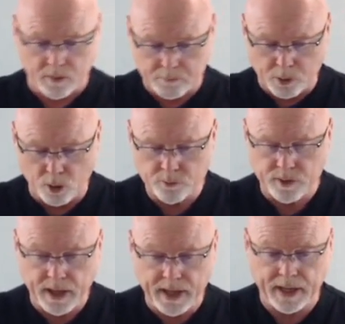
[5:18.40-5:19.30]
both
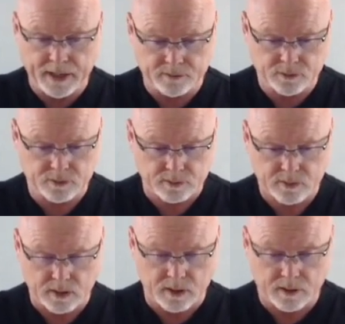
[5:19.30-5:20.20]
hands,
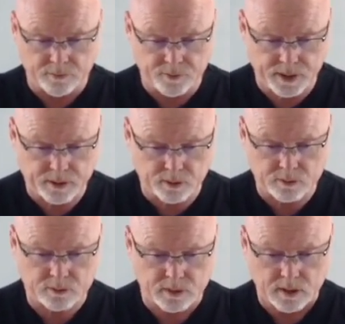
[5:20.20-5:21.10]
the
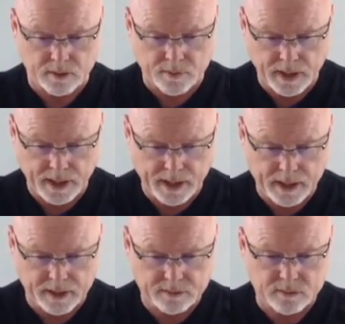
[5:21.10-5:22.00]
fingers, the
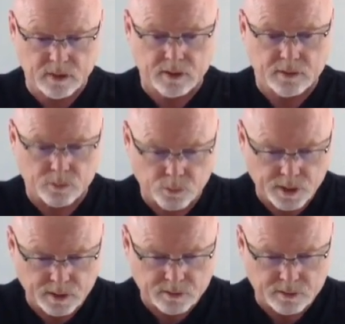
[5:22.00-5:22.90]
hands, the
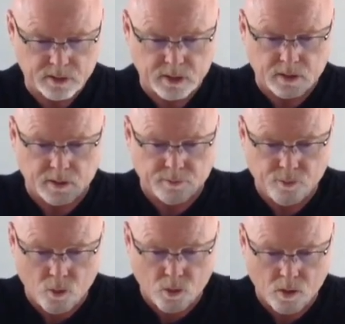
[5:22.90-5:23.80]
wrist, the
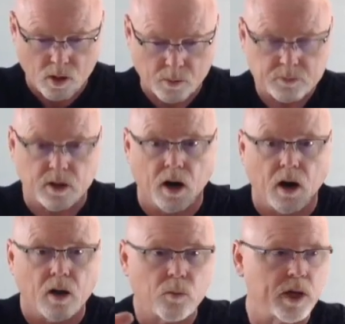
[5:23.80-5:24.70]
forearms,
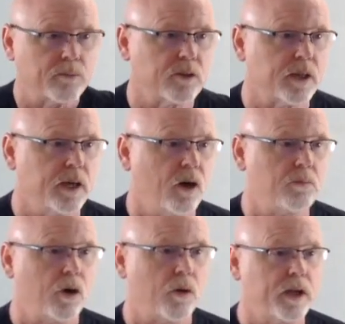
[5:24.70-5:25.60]
all the way up to the
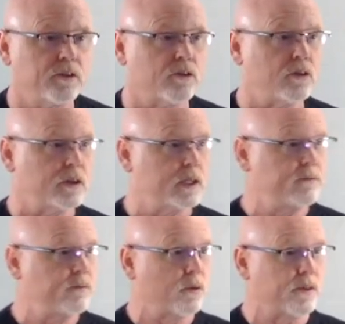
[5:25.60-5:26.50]
elbow, and you're looking
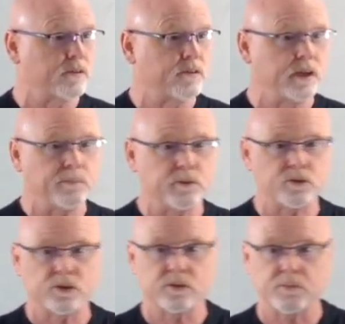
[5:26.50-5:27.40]
for the
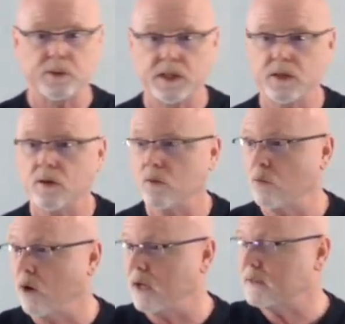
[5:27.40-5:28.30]
temperature to be
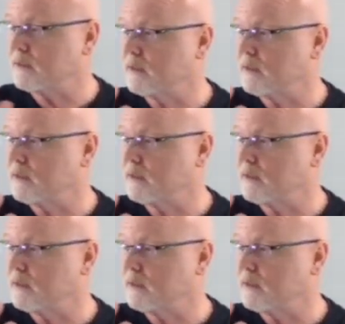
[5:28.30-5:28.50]
what?